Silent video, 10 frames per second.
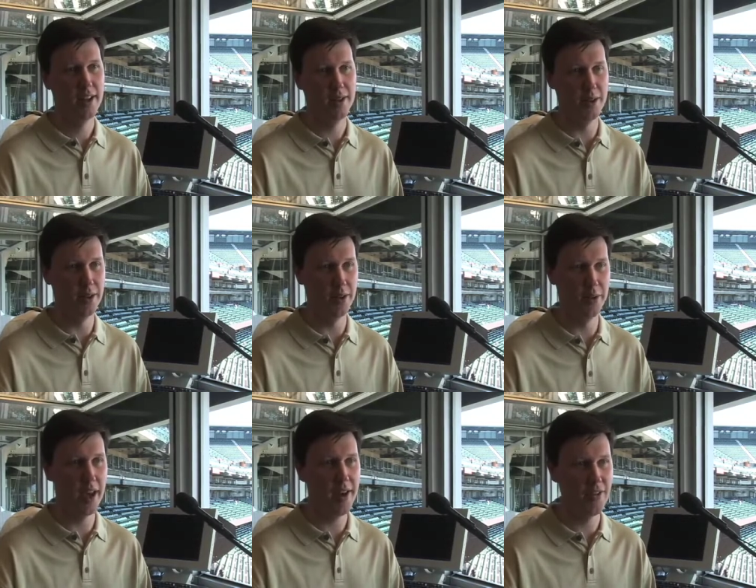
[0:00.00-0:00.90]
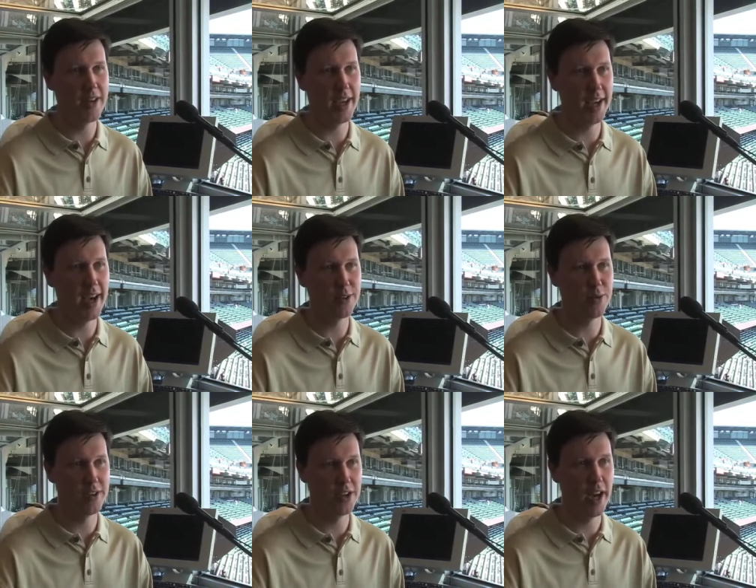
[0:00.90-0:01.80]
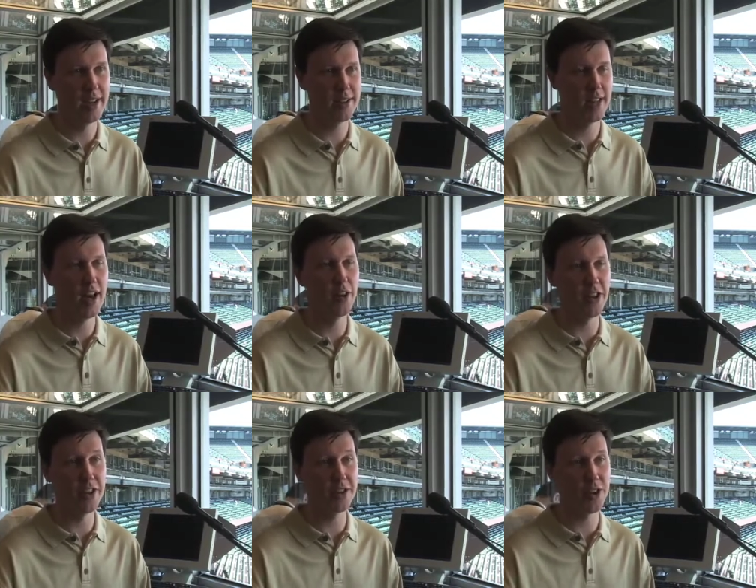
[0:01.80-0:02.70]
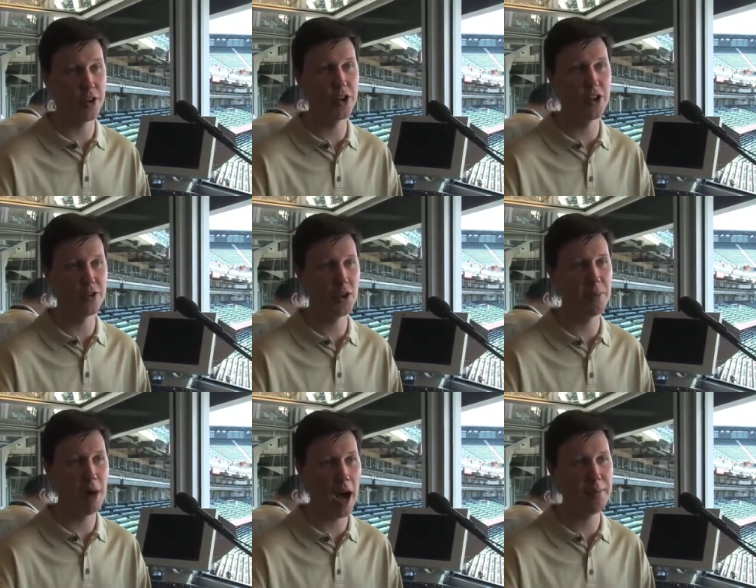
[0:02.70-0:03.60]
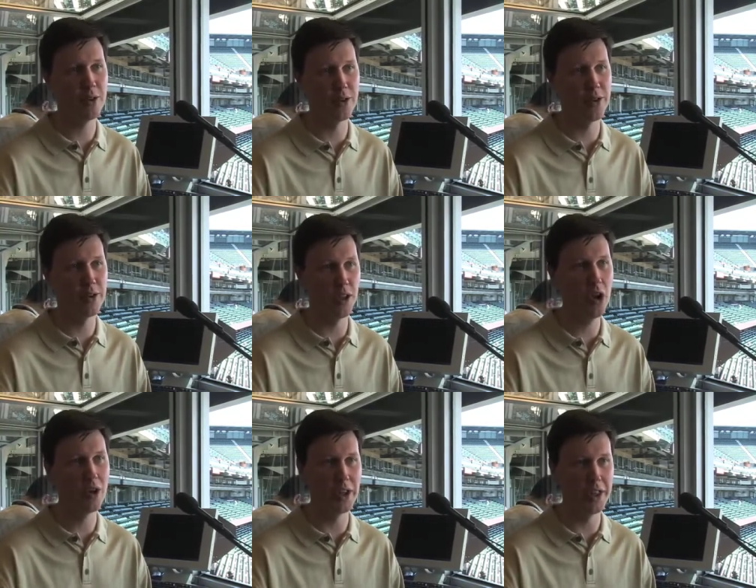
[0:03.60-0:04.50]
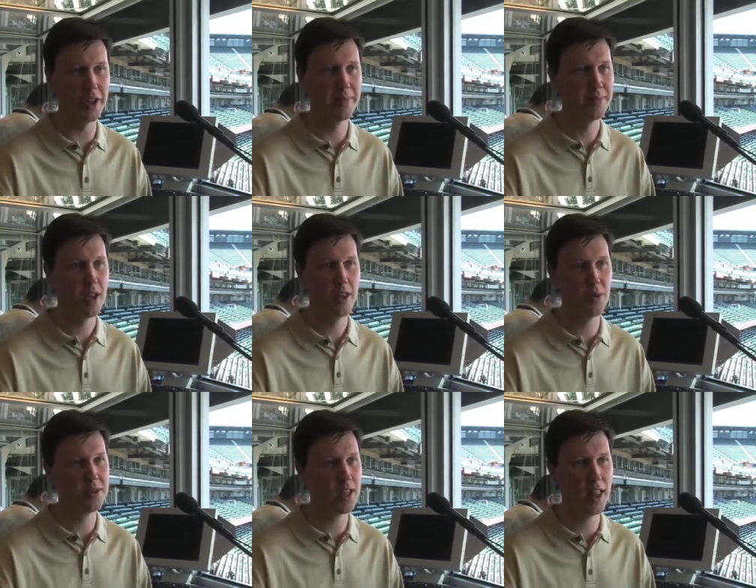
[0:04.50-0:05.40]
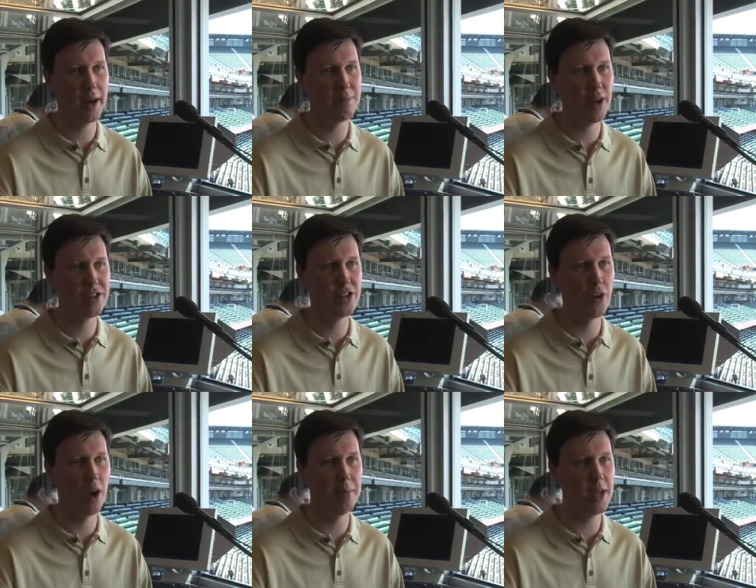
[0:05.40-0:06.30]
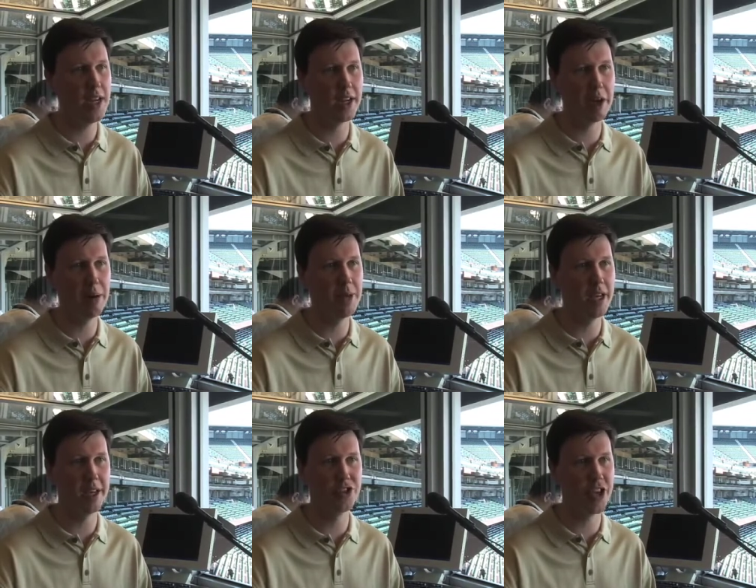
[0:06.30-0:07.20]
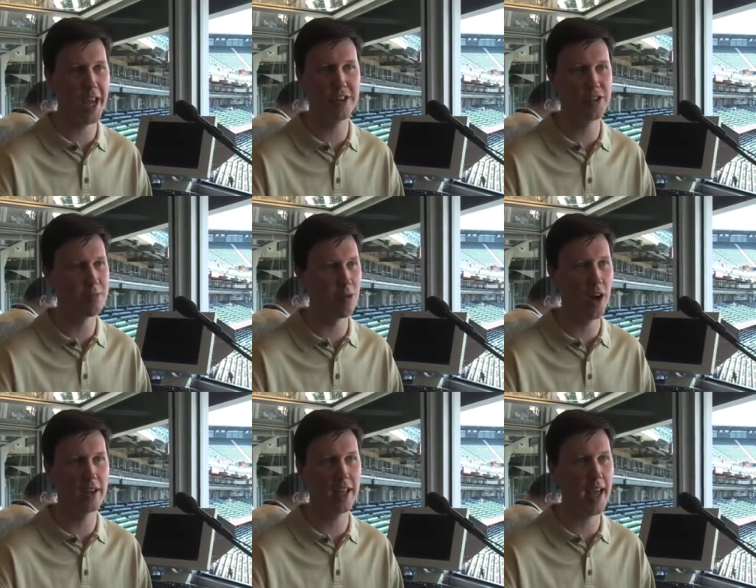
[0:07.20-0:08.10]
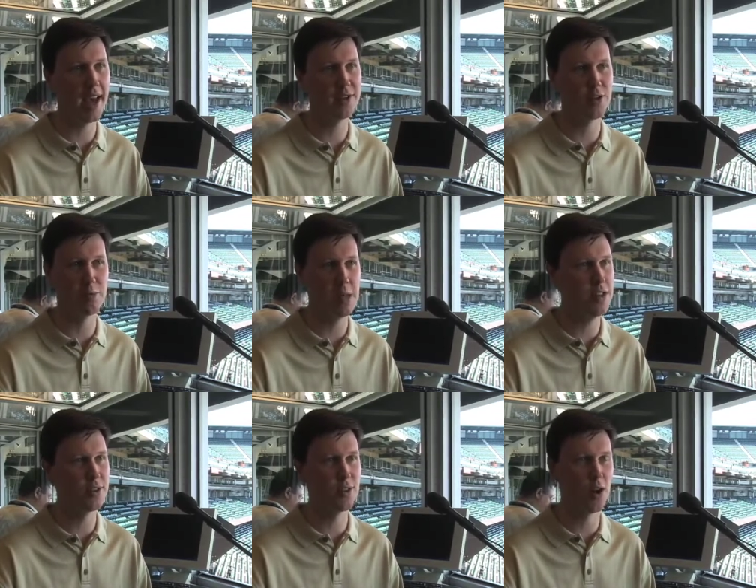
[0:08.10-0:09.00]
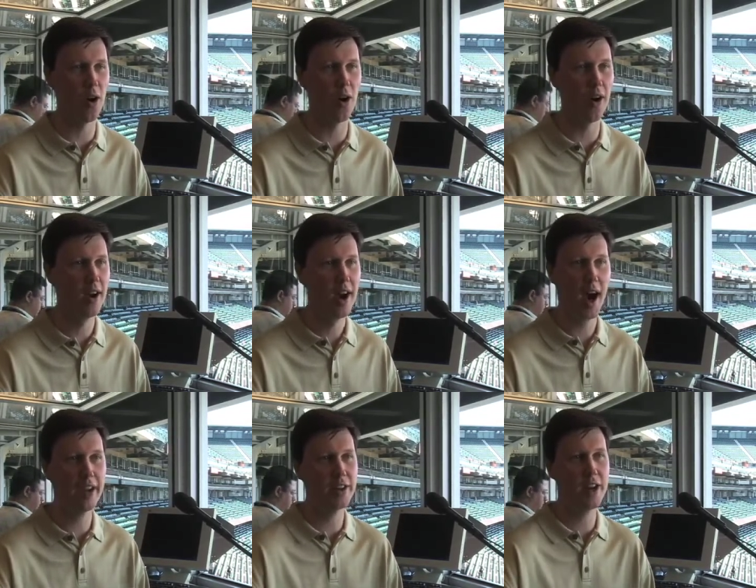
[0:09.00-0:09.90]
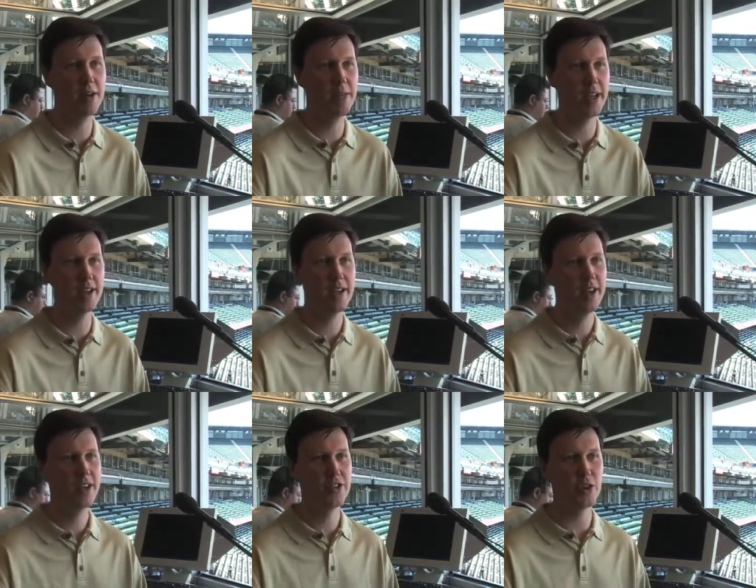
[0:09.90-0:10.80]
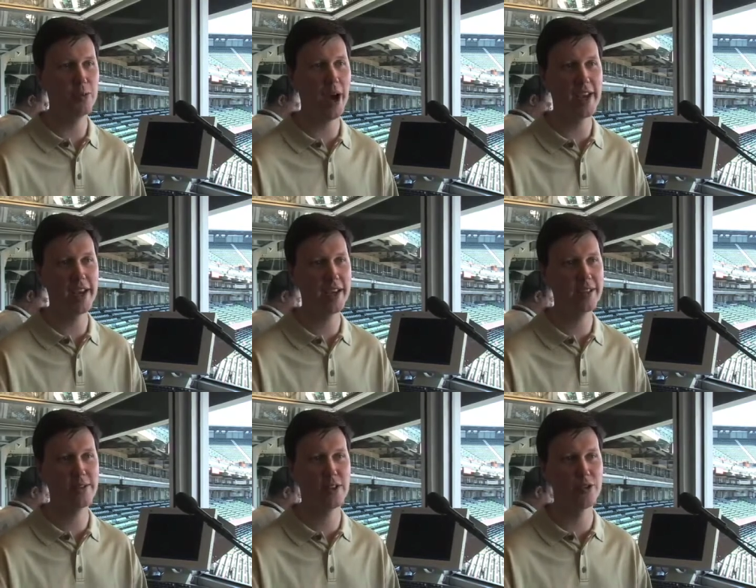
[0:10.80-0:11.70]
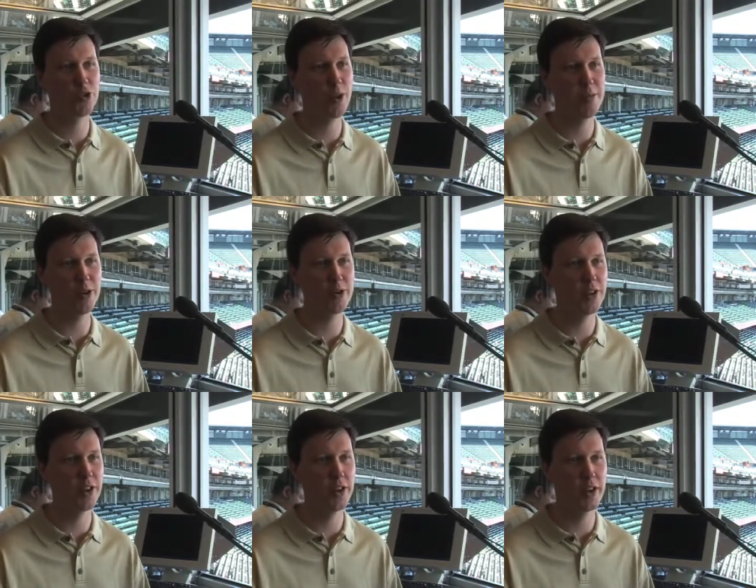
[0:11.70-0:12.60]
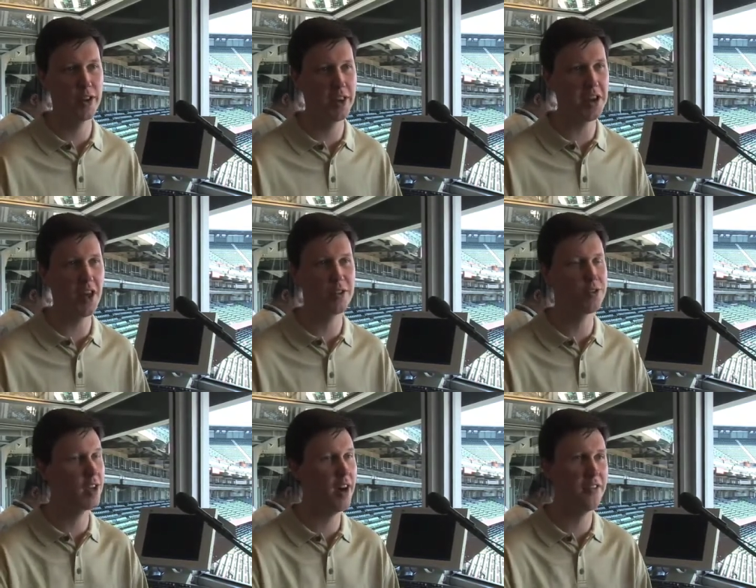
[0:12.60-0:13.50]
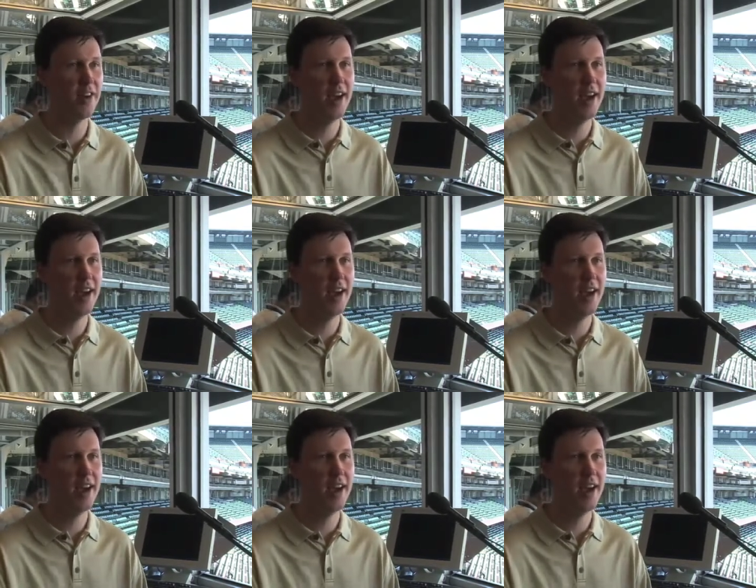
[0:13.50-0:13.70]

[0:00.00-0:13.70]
the everyday guys with the Giants. Not only are they so good, they're so popular here locally that there wasn't a lot of pressure on me to come in and change the broadcast or be the star. I could come in, do my innings, contribute to the other stuff,